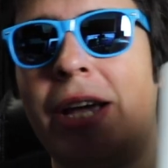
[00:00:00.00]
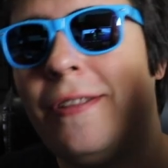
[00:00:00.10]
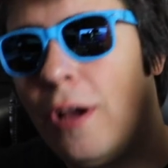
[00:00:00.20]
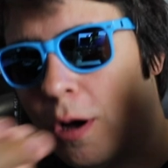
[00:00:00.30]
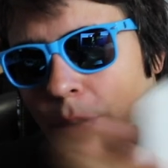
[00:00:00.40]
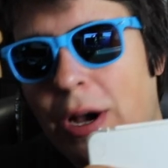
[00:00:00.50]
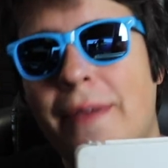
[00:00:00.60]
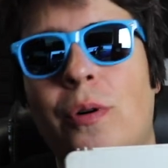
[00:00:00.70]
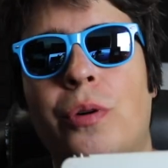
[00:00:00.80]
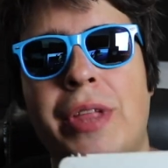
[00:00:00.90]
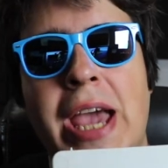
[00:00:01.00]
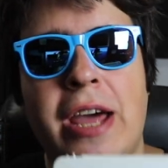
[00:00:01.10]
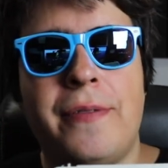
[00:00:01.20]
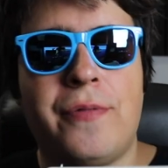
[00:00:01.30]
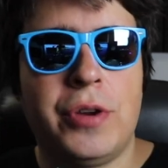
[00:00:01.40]
I know I've only
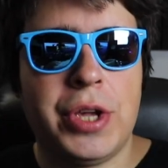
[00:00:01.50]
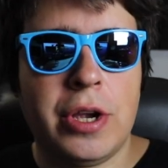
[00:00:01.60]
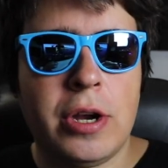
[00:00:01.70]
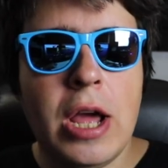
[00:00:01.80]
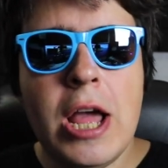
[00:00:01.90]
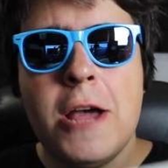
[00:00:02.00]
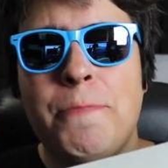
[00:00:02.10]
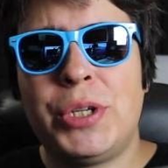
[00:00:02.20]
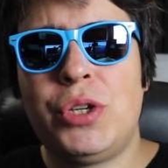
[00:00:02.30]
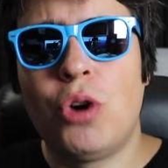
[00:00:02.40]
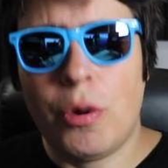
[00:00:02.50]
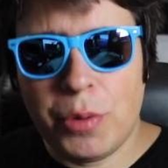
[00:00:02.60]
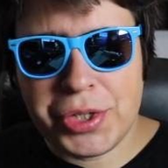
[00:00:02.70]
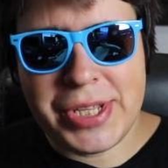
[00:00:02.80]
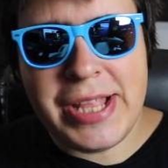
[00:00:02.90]
had it for a year, but you
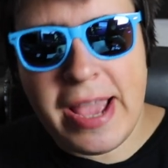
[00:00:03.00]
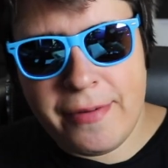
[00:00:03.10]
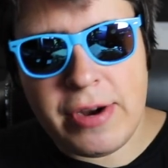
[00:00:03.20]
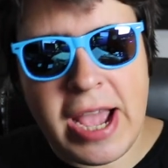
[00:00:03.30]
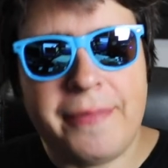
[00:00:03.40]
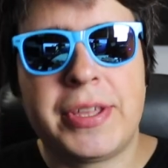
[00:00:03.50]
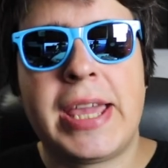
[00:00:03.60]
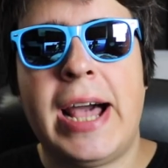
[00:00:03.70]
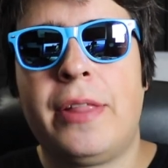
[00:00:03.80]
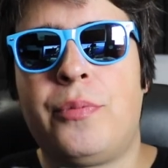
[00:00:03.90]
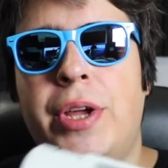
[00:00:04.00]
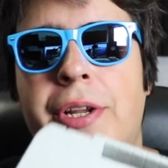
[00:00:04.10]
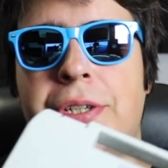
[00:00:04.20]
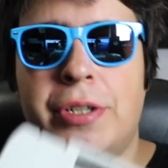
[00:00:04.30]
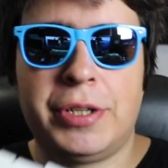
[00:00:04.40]
almost never have to
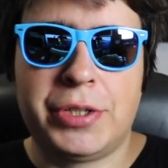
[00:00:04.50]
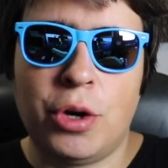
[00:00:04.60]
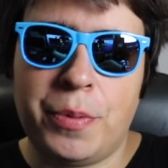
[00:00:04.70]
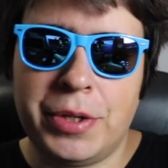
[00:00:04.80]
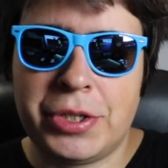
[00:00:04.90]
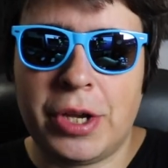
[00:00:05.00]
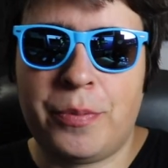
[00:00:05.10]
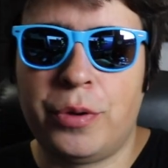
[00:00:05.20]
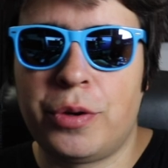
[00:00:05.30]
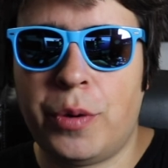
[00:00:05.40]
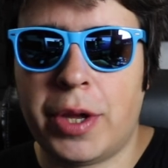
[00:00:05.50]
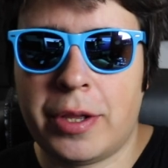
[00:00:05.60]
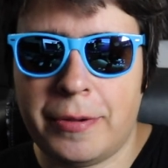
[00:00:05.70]
calibrate it. So let's open this up real quick.